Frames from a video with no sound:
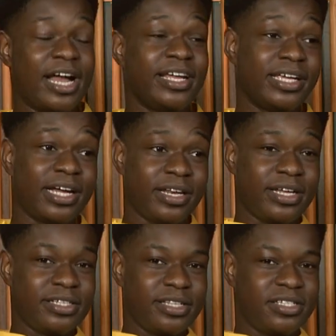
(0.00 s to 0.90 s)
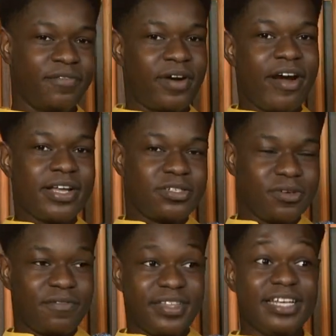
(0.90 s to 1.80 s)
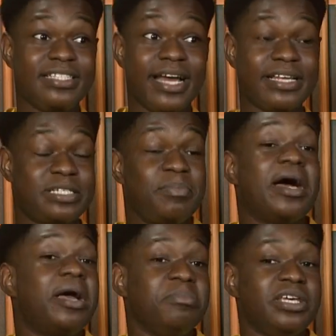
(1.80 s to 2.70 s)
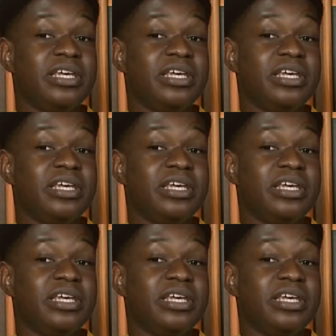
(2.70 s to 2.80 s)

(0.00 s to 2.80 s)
get there's a variety of things that inspire me.